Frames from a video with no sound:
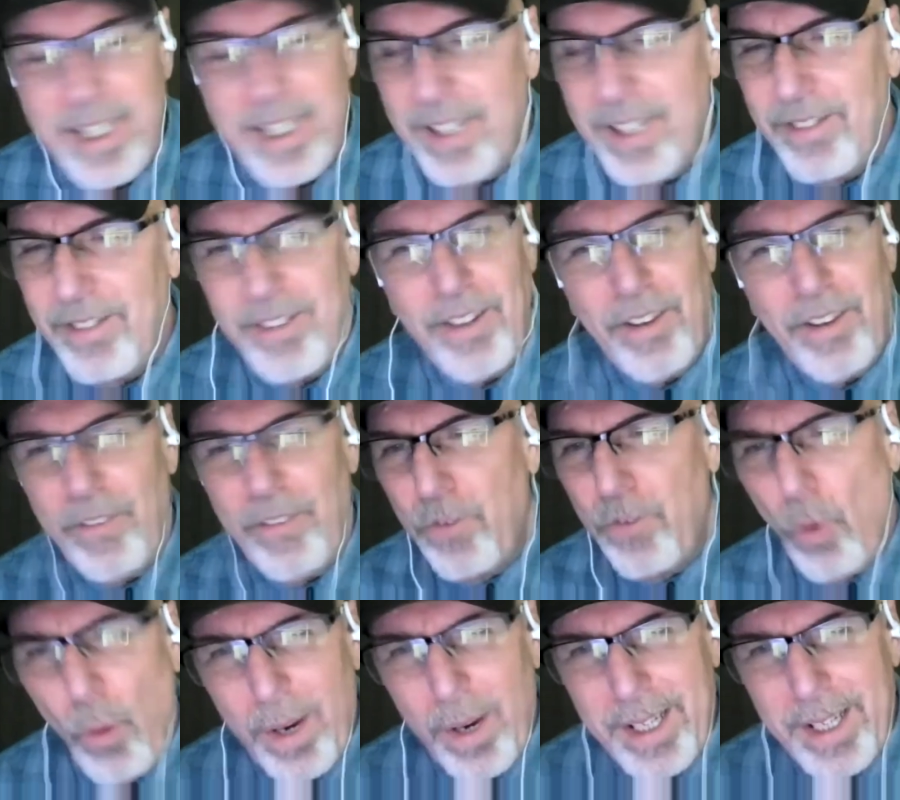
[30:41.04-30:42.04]
you know,
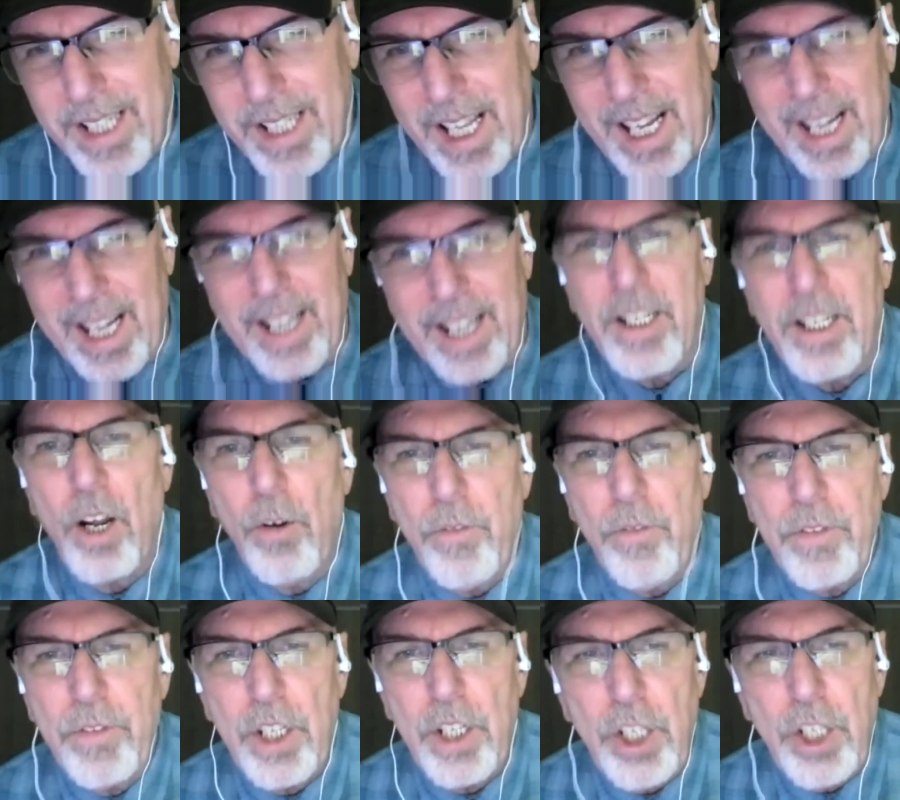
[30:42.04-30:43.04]
avoid that. Go
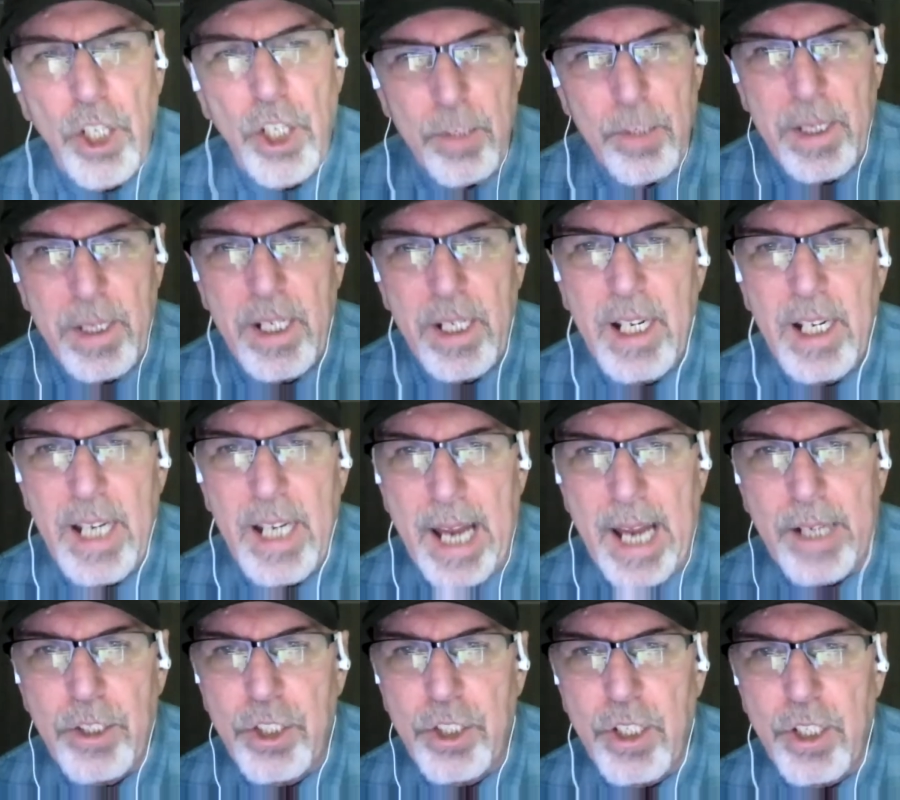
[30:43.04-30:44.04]
for the human
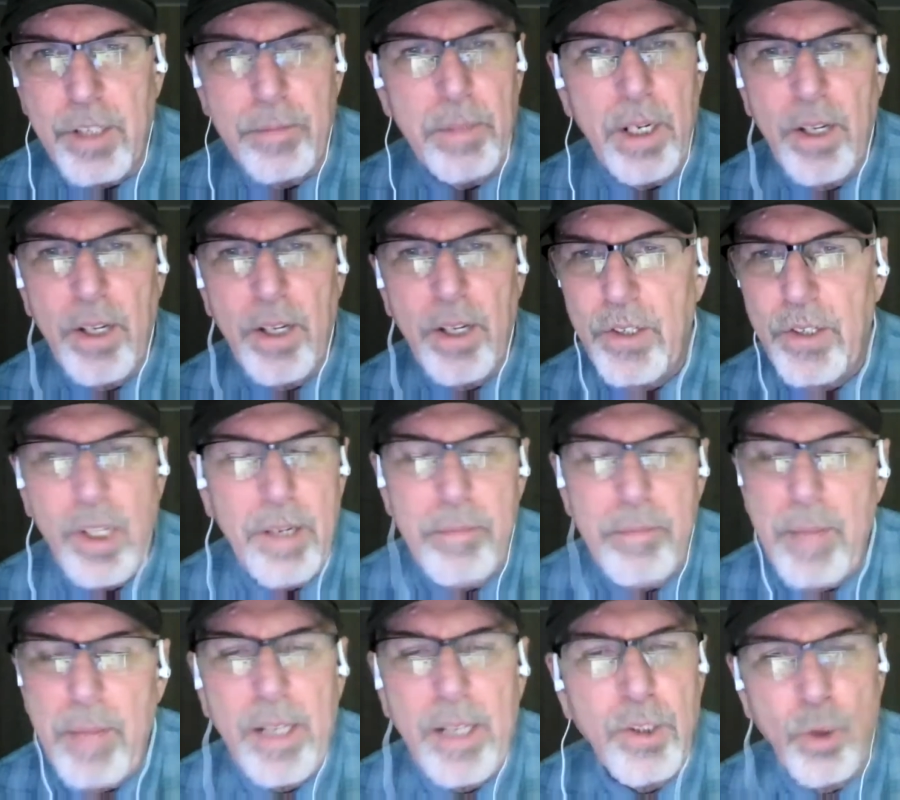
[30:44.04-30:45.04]
connection because
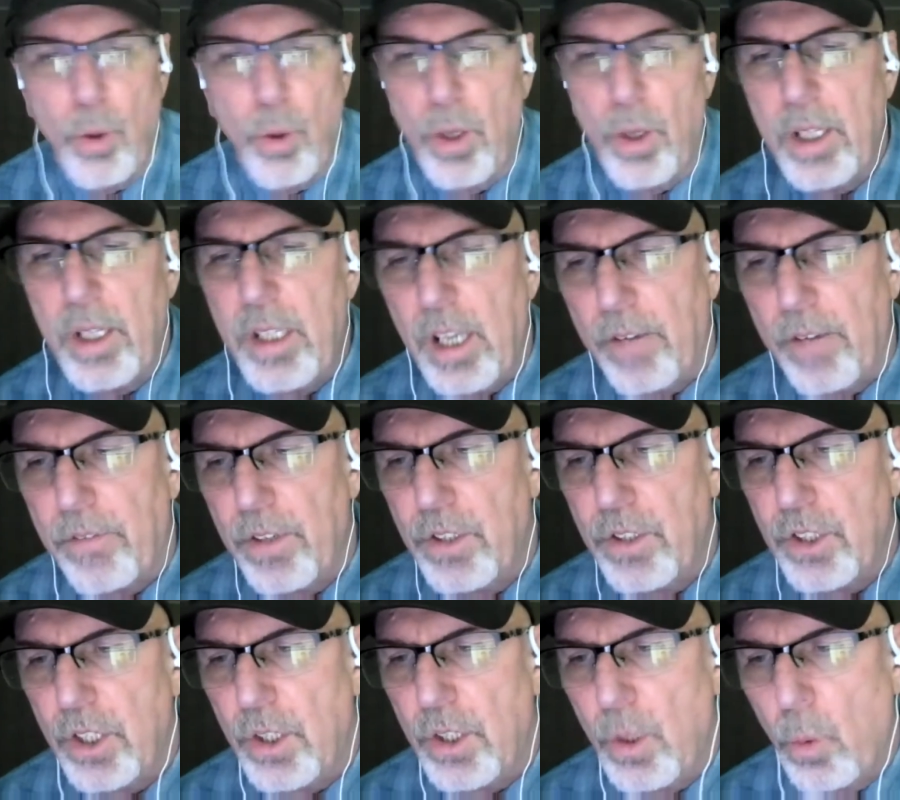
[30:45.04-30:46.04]
it makes all the
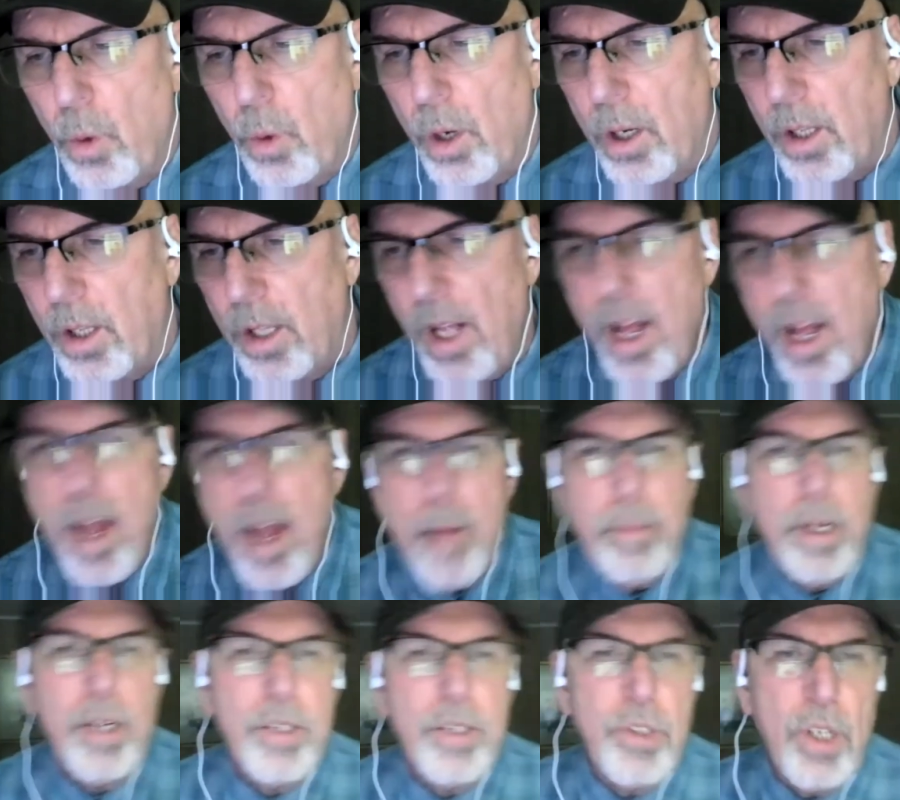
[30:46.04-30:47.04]
difference in the world.
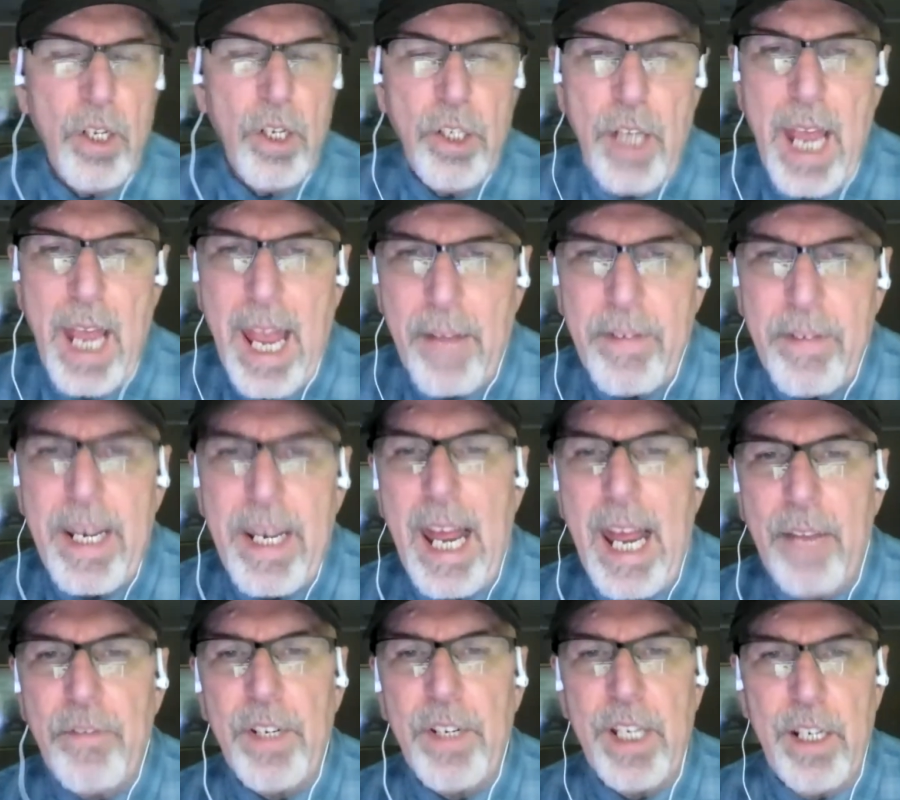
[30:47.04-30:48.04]
Because mm-hmm. you have an
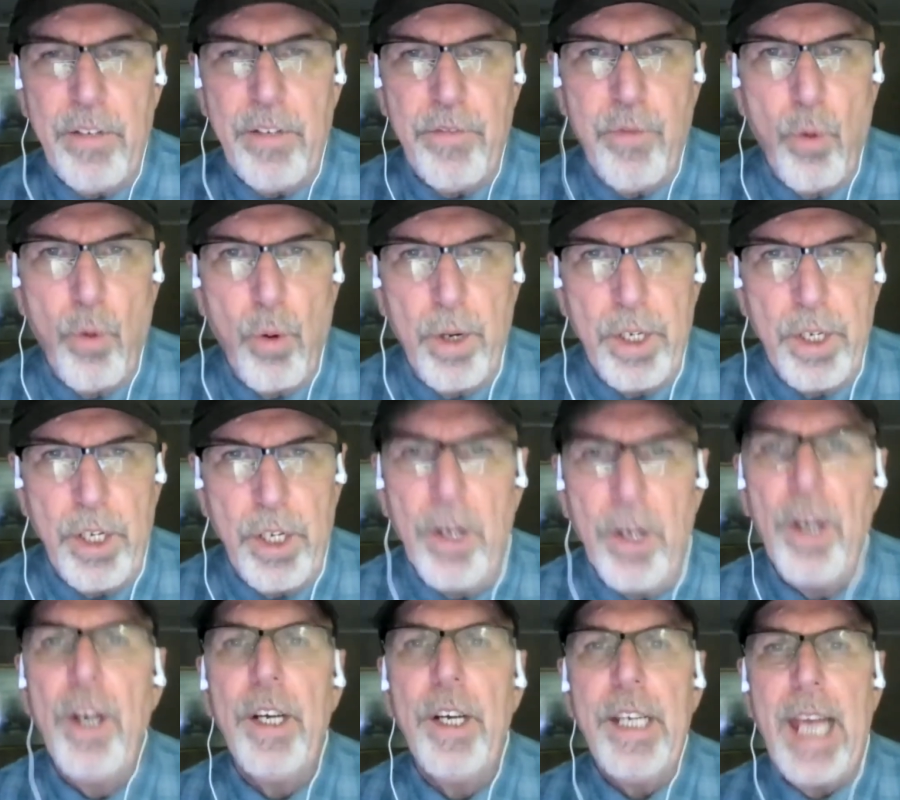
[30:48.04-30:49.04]
advocate for you.
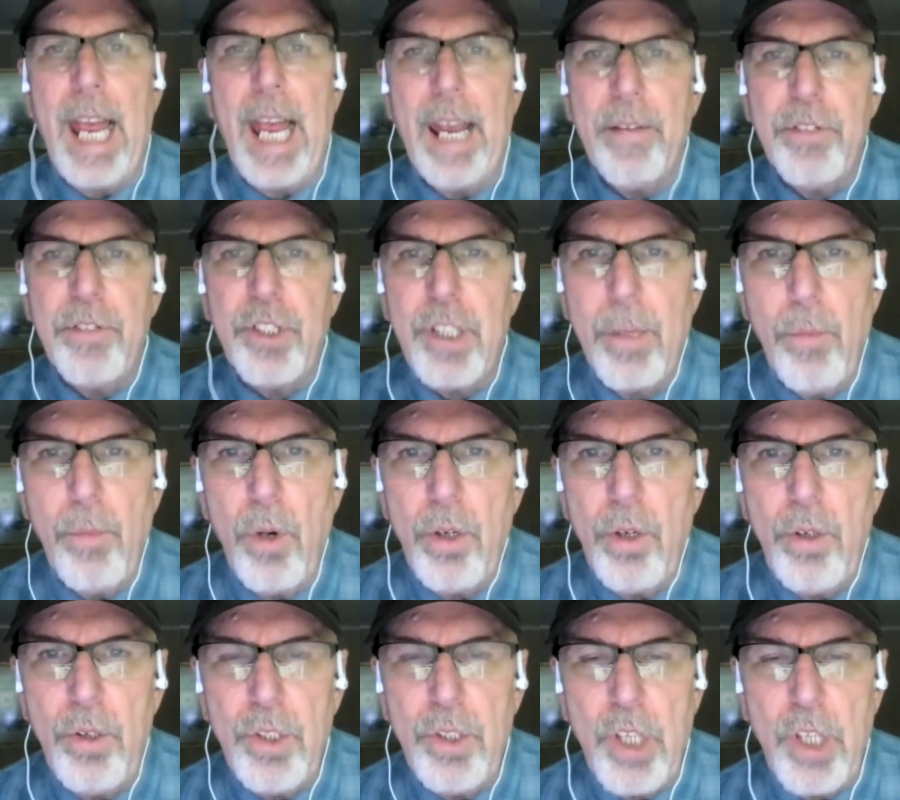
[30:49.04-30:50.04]
You have
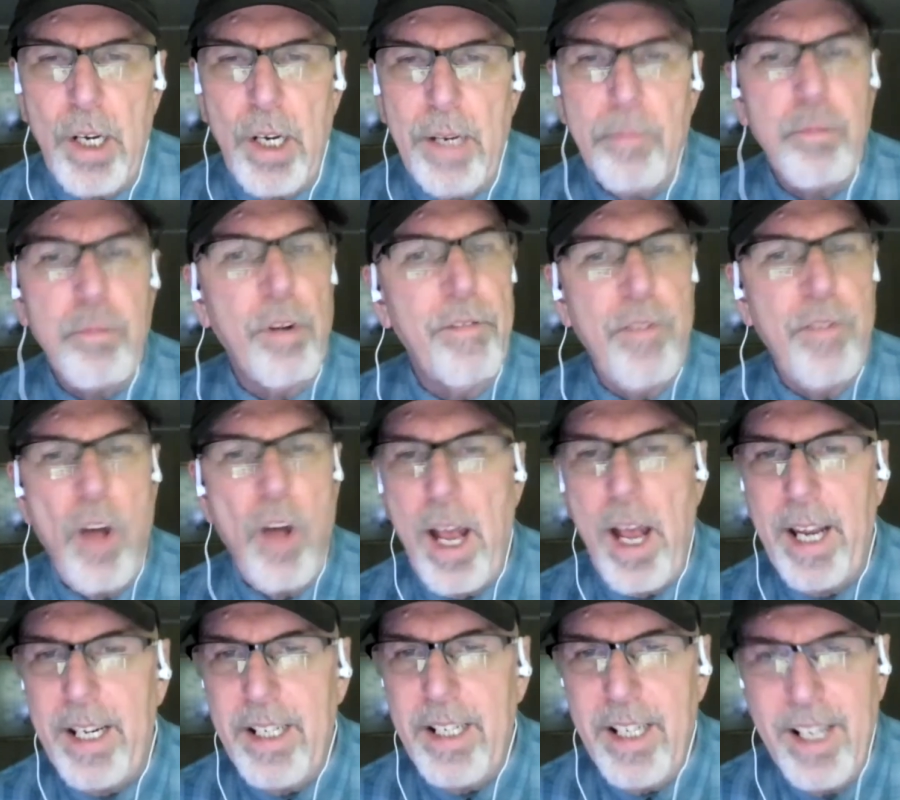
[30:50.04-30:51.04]
someone who's going to
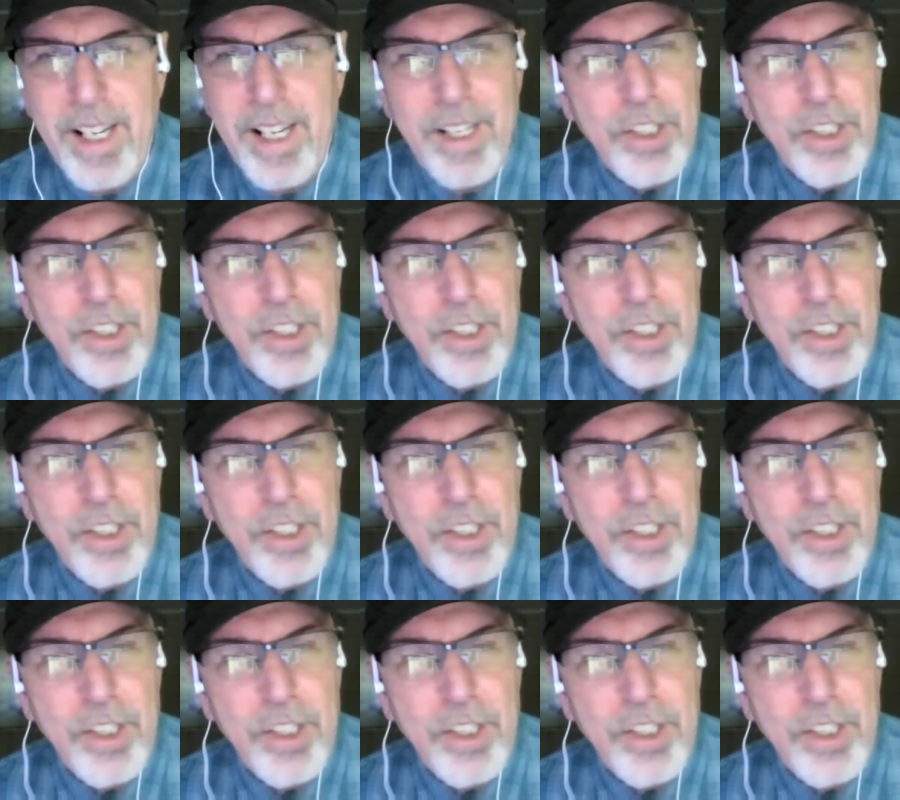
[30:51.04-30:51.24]
provide